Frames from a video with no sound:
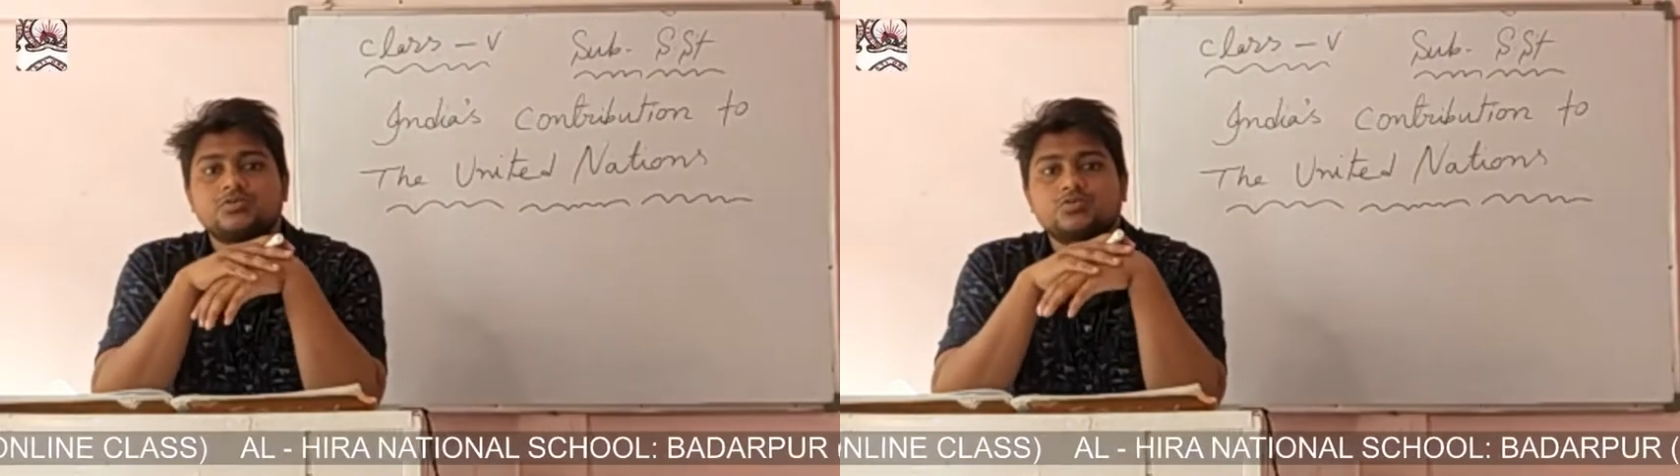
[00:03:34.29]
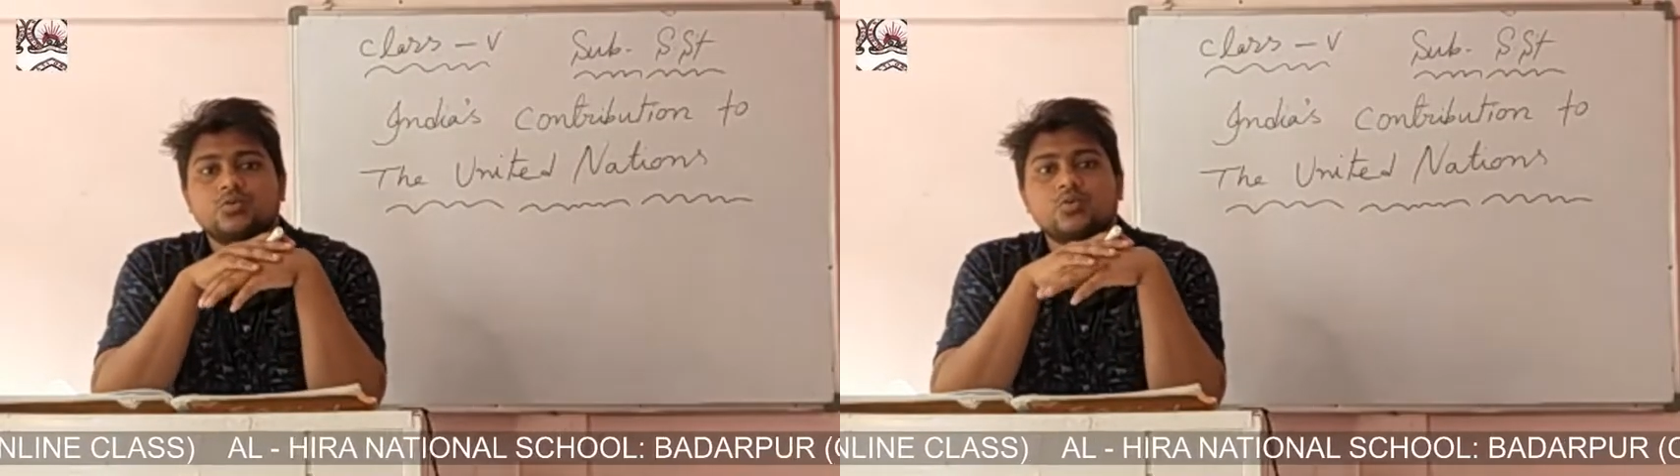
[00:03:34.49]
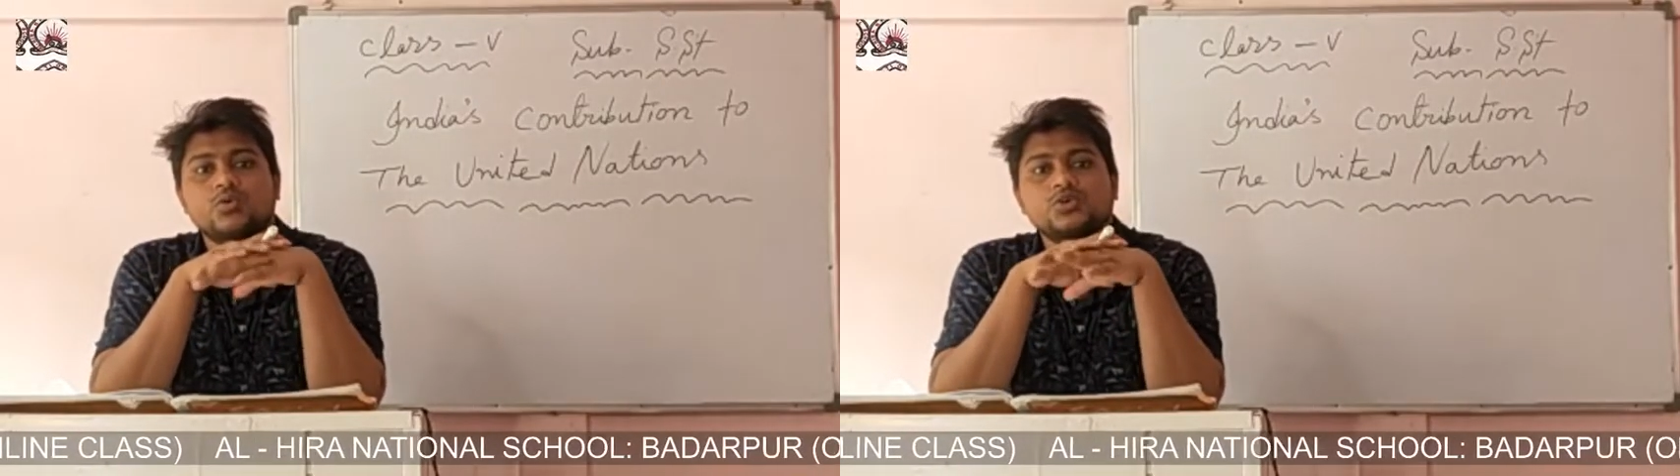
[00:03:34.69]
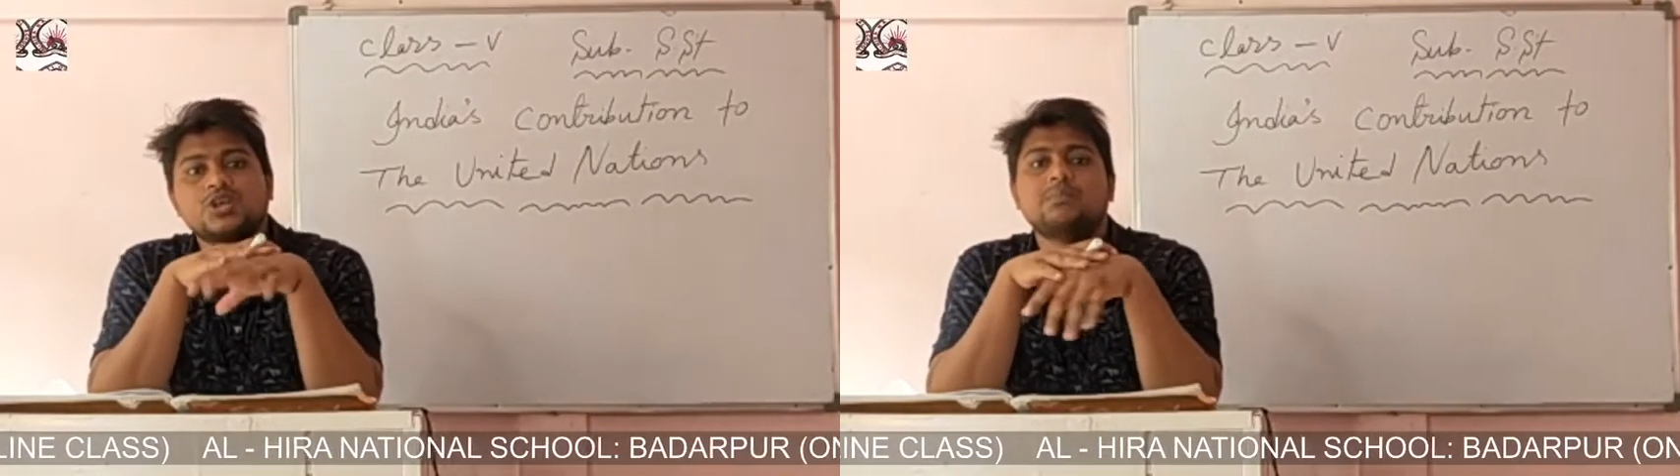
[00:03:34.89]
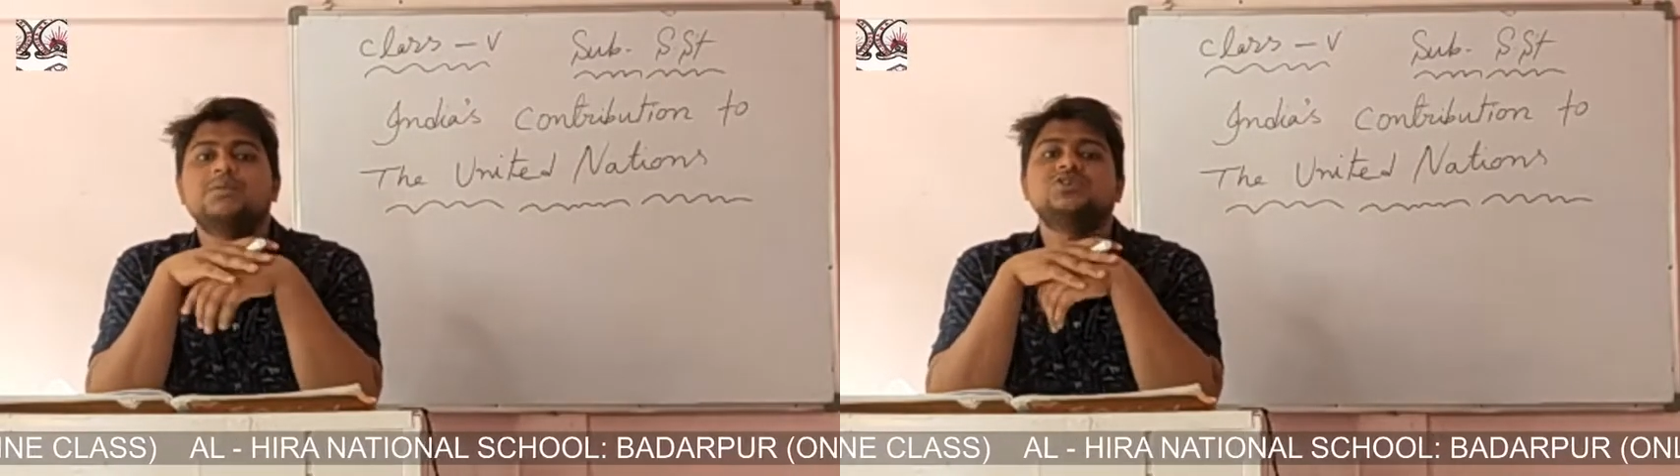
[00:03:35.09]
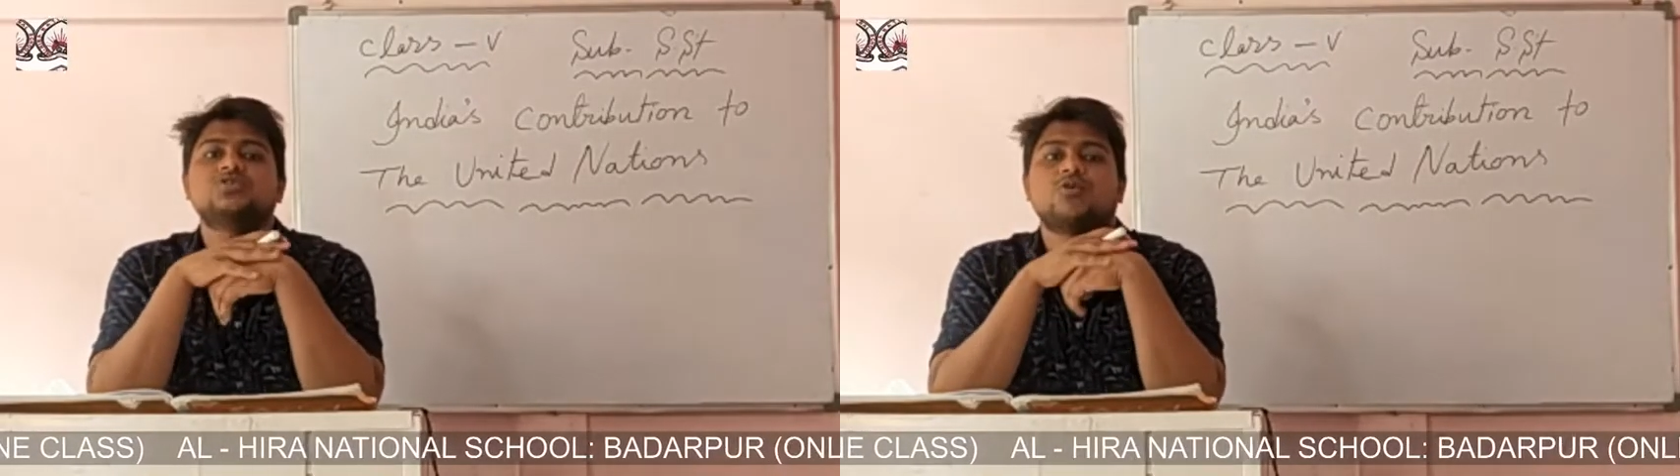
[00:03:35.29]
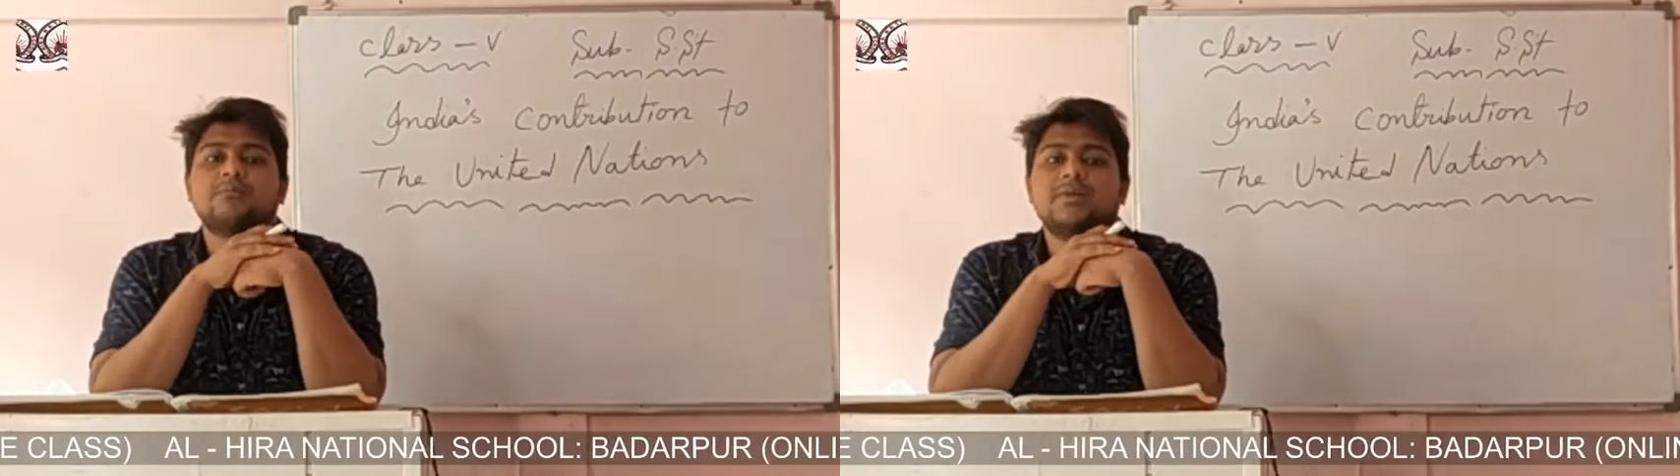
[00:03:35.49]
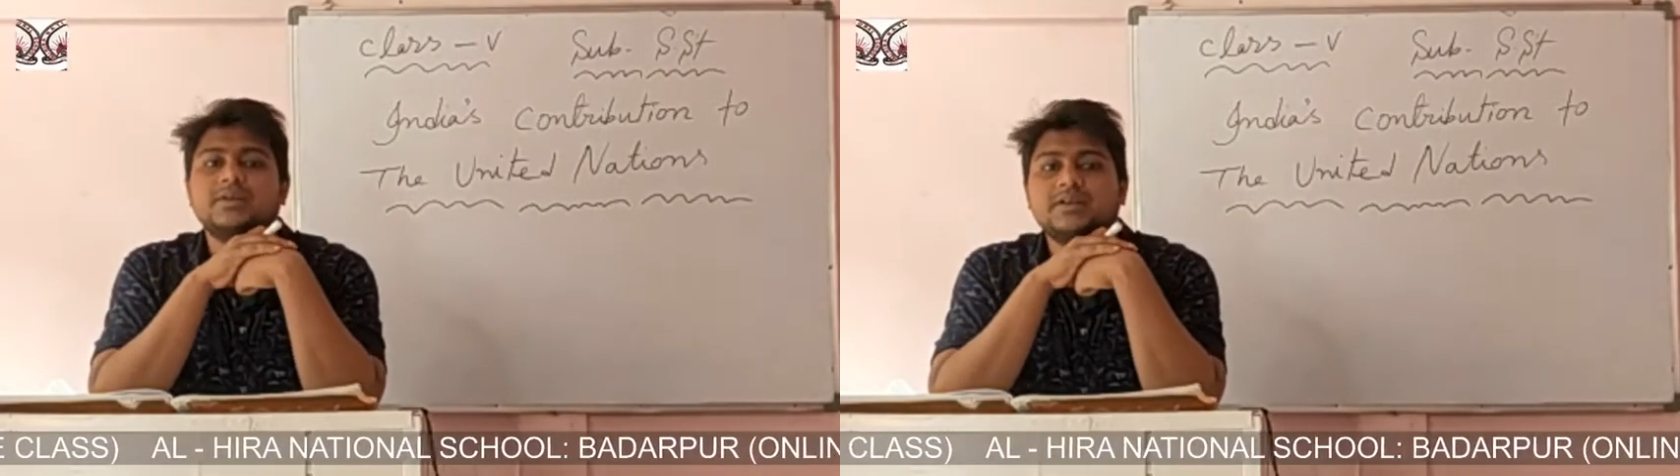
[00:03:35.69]
to establish or
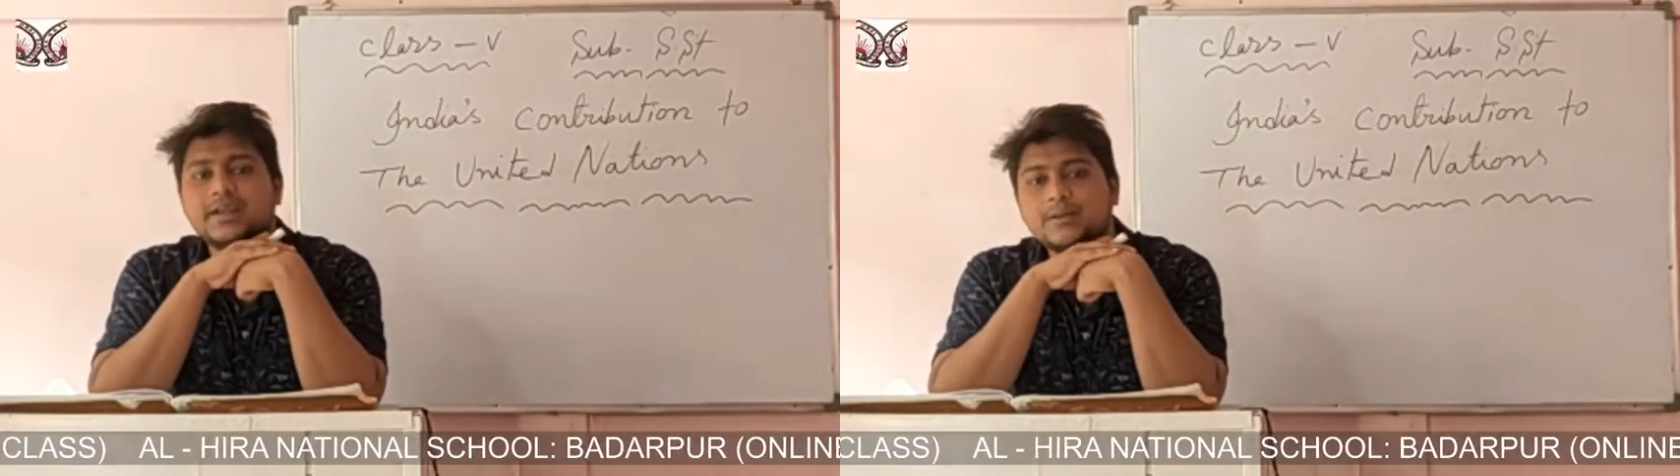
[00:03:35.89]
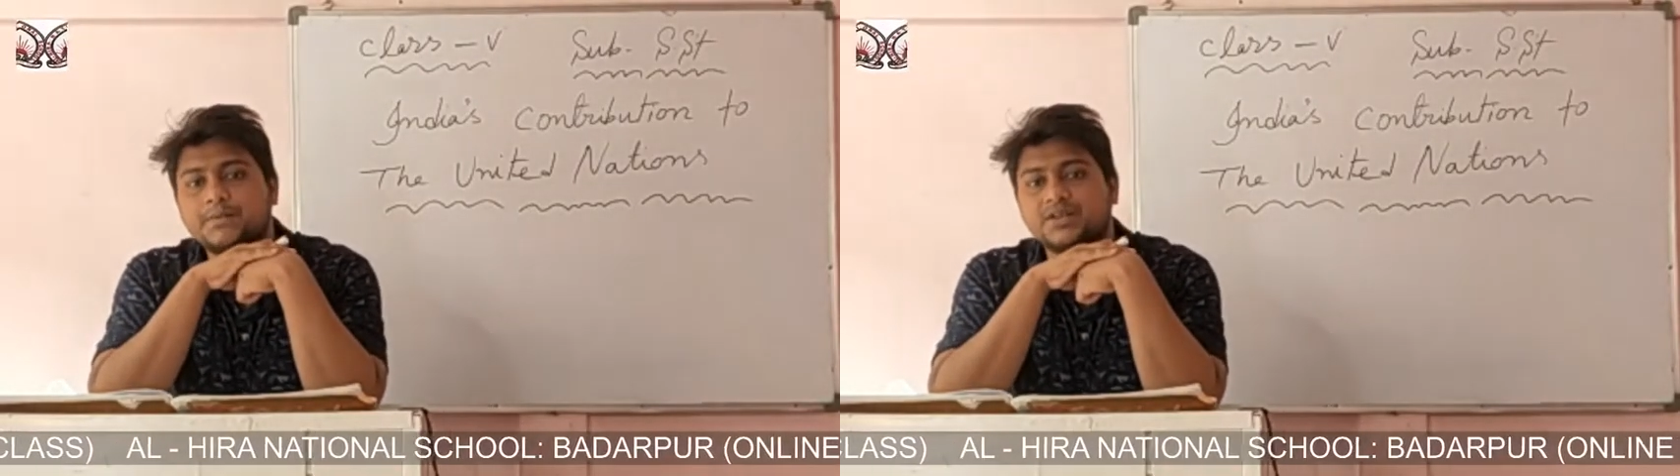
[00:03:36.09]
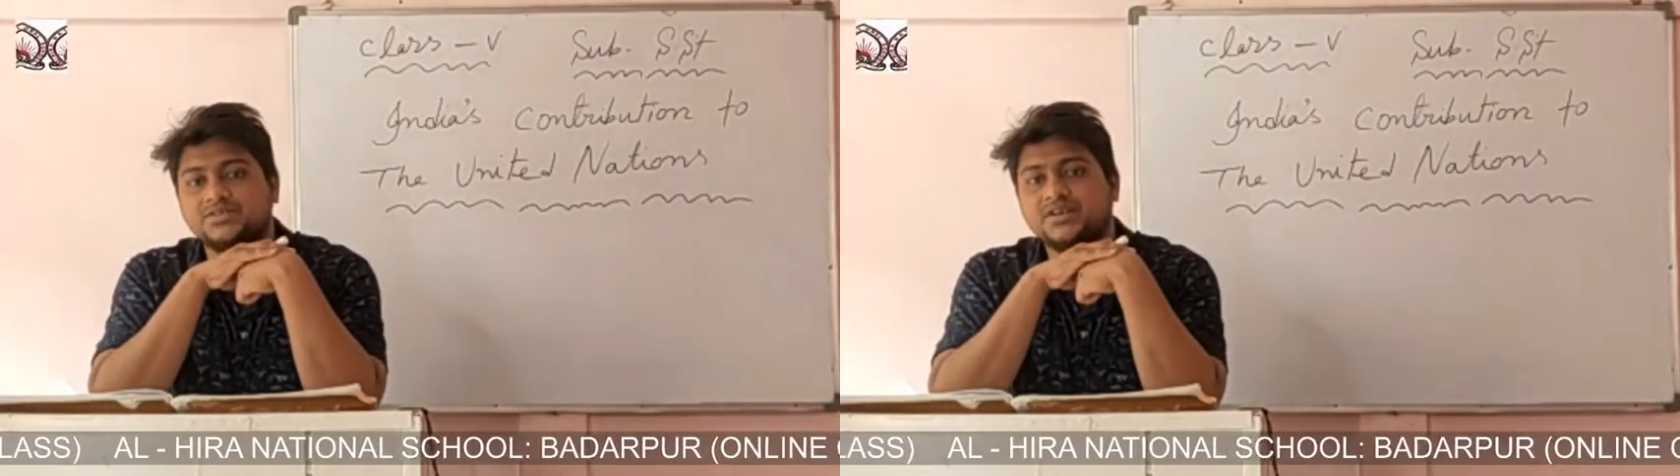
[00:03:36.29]
maintain peace.